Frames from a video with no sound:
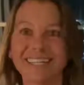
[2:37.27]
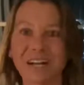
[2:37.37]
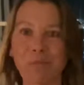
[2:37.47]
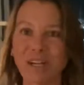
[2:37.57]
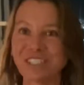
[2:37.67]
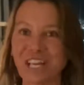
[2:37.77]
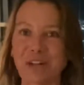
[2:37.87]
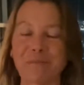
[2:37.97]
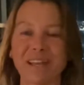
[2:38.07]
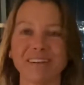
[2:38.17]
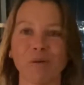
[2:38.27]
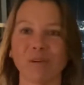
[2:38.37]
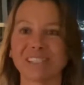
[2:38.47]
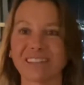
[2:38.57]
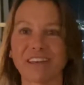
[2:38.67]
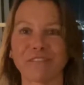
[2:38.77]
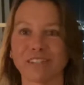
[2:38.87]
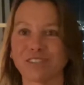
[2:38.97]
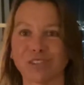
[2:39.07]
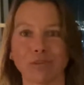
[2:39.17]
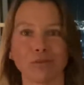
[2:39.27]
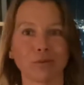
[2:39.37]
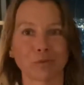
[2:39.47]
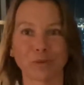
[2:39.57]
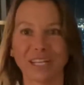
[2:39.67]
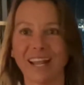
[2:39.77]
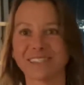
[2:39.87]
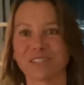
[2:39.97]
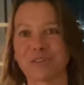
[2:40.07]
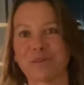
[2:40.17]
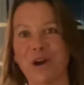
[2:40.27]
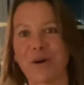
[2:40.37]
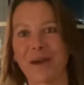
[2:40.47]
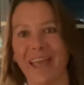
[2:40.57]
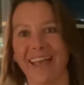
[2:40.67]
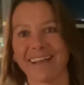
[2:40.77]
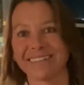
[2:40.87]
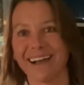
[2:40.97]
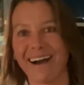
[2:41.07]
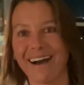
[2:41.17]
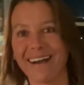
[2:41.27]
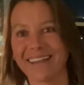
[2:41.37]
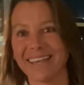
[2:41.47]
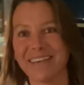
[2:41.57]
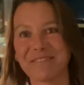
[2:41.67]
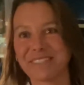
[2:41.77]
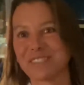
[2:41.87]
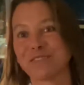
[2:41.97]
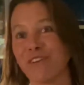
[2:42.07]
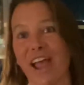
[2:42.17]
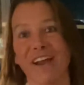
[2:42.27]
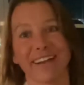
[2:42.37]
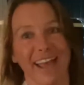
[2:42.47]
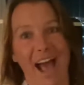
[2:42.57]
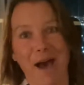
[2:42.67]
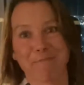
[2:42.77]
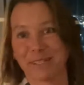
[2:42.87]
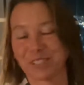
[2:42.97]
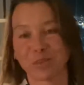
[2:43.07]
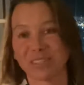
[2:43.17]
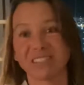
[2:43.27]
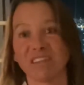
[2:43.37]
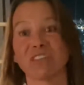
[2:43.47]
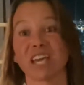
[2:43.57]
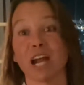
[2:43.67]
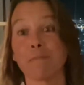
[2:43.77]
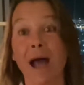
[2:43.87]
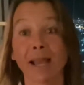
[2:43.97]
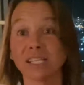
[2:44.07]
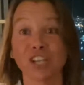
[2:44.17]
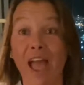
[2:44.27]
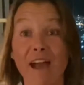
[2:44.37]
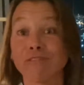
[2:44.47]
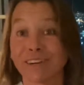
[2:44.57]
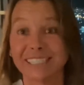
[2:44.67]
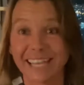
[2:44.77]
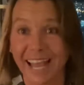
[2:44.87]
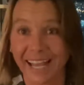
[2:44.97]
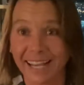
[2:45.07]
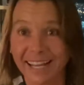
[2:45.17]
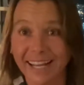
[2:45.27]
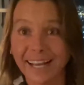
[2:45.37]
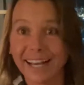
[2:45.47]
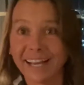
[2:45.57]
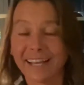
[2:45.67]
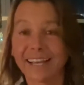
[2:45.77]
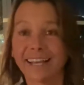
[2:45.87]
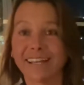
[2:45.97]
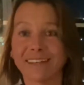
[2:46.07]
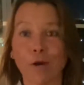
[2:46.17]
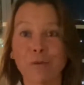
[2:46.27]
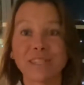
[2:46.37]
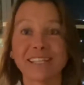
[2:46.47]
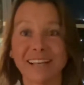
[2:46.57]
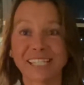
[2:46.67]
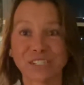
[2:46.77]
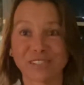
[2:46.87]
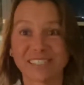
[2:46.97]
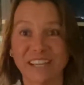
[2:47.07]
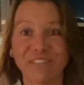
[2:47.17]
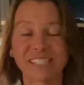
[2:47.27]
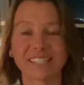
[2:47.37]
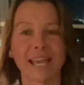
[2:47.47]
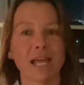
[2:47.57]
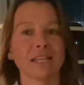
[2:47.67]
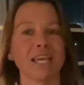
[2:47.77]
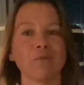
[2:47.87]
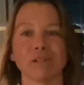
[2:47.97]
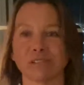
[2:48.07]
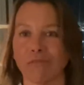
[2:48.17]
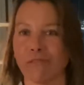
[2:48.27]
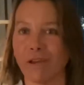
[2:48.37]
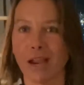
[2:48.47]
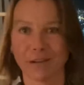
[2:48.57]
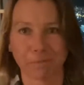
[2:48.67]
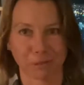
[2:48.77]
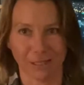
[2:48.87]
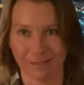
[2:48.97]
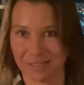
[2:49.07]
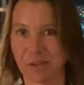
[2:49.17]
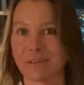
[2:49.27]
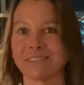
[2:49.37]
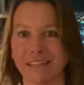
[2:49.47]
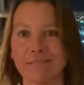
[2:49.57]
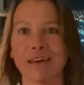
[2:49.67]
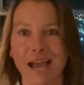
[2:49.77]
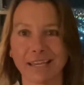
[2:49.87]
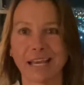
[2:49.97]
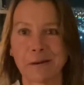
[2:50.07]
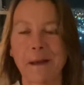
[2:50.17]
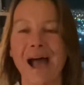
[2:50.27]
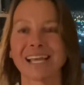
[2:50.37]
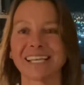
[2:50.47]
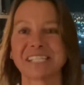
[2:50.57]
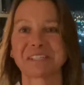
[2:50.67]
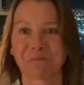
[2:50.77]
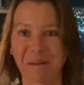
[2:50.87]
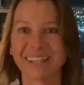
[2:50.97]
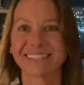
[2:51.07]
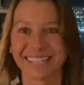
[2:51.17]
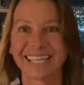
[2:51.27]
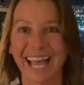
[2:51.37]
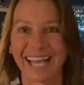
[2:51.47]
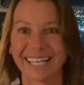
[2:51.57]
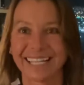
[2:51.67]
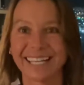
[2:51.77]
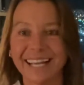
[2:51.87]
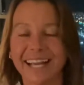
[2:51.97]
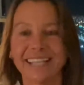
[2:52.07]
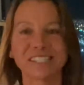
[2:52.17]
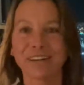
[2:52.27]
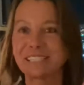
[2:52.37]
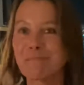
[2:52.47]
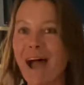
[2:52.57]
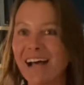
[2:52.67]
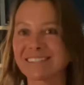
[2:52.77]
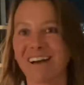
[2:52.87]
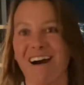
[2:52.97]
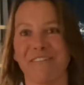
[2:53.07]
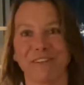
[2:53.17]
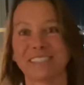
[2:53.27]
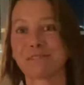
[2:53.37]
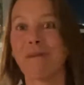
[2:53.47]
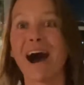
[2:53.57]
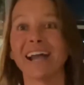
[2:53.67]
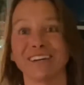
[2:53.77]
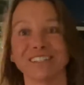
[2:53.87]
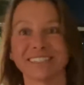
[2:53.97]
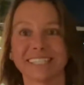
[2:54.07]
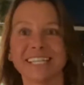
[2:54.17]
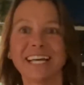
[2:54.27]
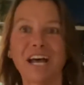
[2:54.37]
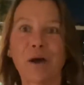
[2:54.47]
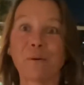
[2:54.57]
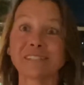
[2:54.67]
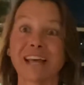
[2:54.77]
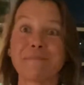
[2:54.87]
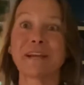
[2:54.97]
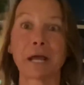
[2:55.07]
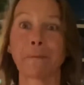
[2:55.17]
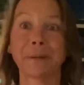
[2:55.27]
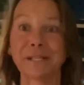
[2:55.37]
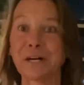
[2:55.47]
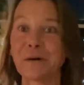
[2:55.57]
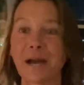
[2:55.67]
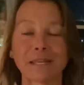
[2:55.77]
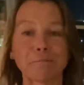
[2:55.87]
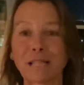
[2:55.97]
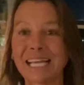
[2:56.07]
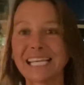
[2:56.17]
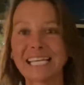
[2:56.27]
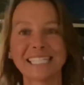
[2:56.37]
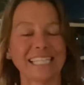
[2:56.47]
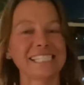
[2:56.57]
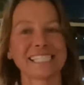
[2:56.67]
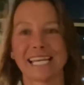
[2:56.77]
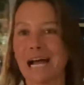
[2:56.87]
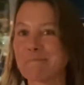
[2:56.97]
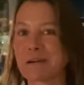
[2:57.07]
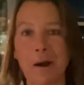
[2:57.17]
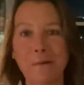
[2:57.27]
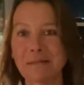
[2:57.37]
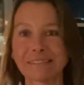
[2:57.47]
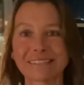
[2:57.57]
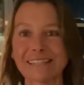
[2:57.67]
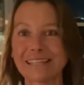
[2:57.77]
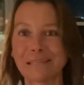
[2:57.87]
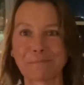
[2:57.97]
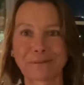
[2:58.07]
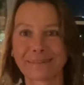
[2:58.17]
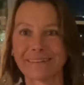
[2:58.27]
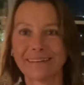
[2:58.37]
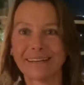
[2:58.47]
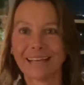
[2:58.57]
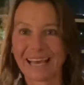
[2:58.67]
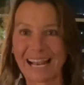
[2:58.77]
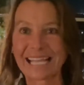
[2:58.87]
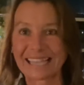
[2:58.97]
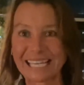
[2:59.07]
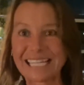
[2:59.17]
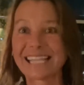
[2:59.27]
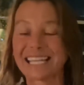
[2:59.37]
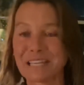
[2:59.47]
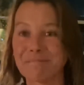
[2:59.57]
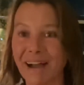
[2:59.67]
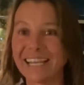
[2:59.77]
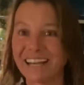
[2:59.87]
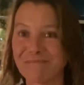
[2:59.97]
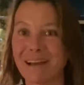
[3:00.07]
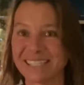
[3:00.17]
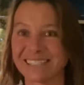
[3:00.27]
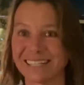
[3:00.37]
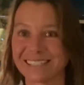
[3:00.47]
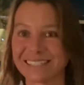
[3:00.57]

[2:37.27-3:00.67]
One gentleman we delivered to three days in a row and he was very happy to receive the care package every day. You know, would they like to receive this again? He was very pleased to receive that care package once again. He took his mask off, he smiled. One time he got a pillow and a blanket, he said, I'm going to sleep. And I think that he might have meant it.